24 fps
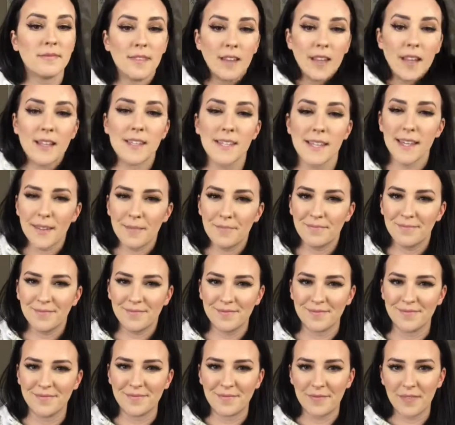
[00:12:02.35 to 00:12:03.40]
That's it.
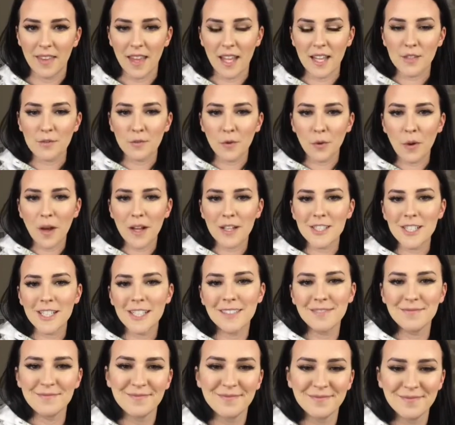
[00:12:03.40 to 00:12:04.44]
Thanks for watching.